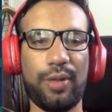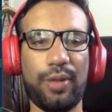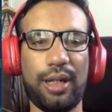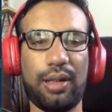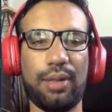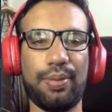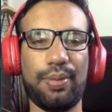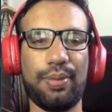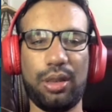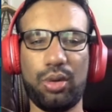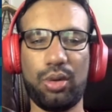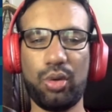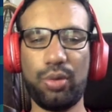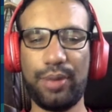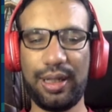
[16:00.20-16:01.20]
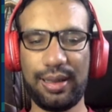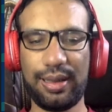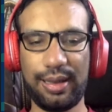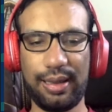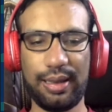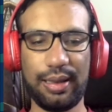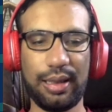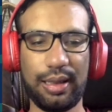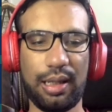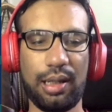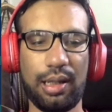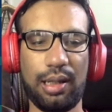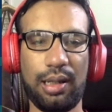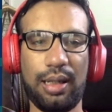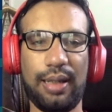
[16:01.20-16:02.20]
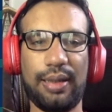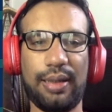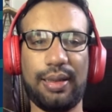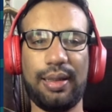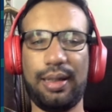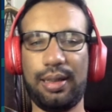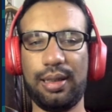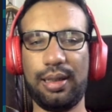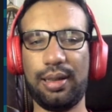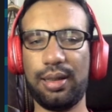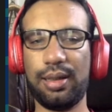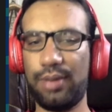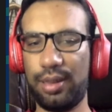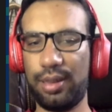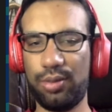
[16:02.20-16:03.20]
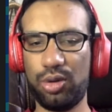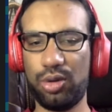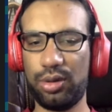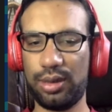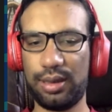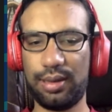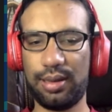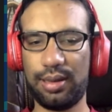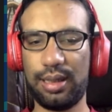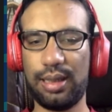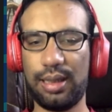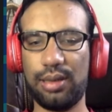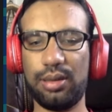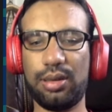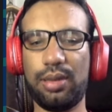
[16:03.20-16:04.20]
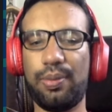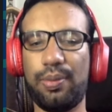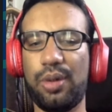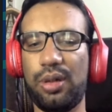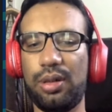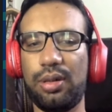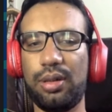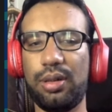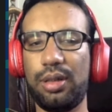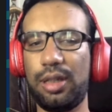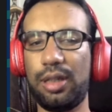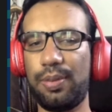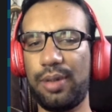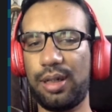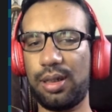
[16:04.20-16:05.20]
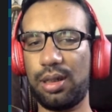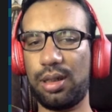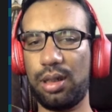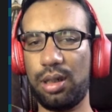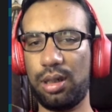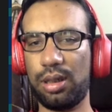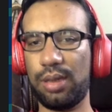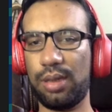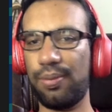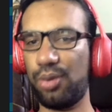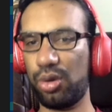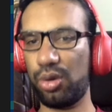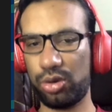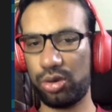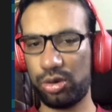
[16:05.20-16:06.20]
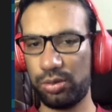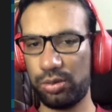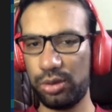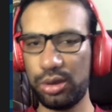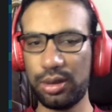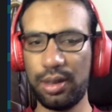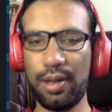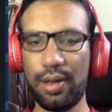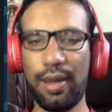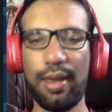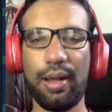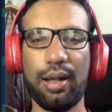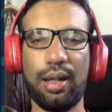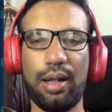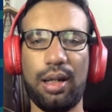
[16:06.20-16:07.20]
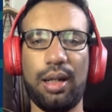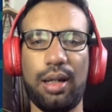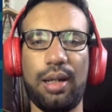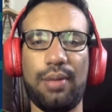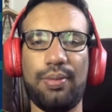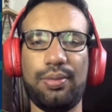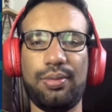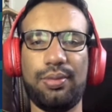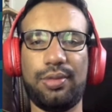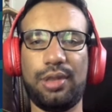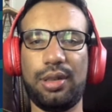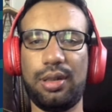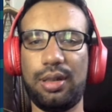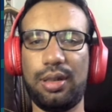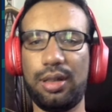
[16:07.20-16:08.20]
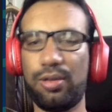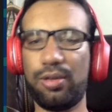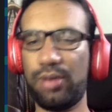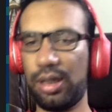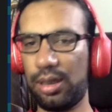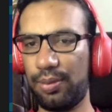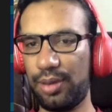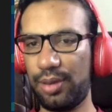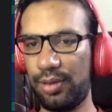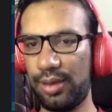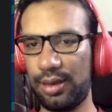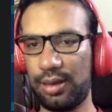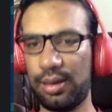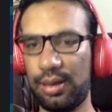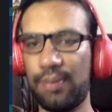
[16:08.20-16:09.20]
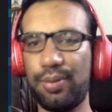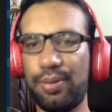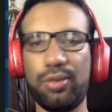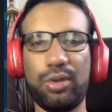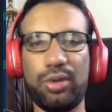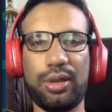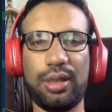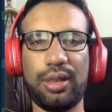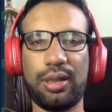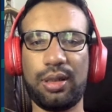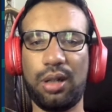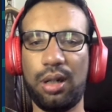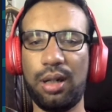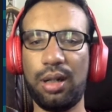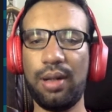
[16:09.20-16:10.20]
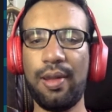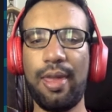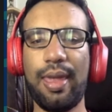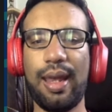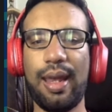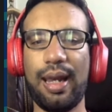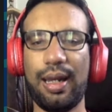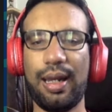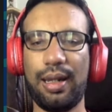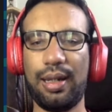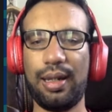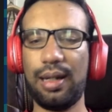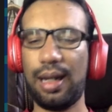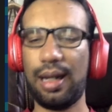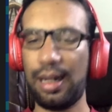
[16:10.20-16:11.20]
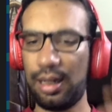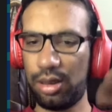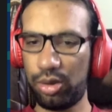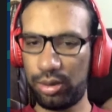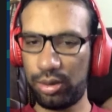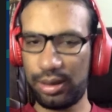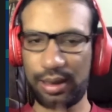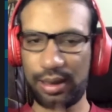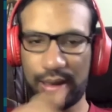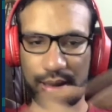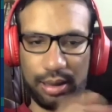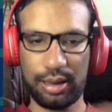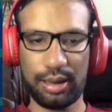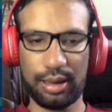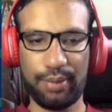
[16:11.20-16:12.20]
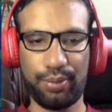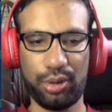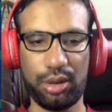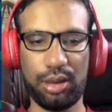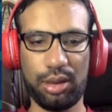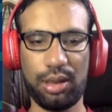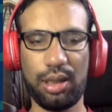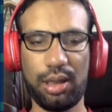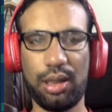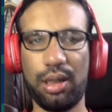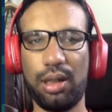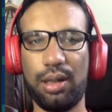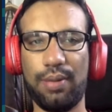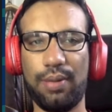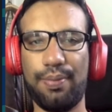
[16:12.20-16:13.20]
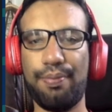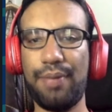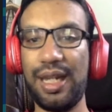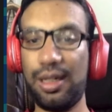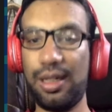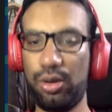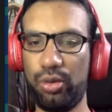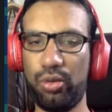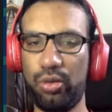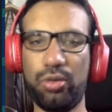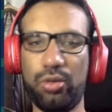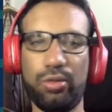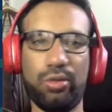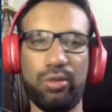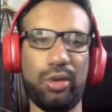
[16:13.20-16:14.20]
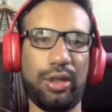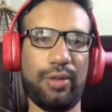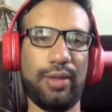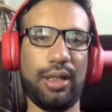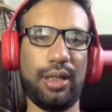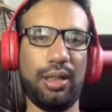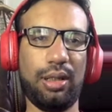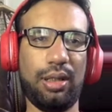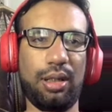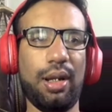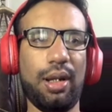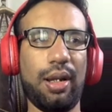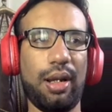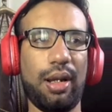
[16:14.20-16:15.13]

So for example, Group Leasing has created some demos inside its repository Jetpack Compose cookbook. This was the previous example we just saw. And then I also created a simple menu which will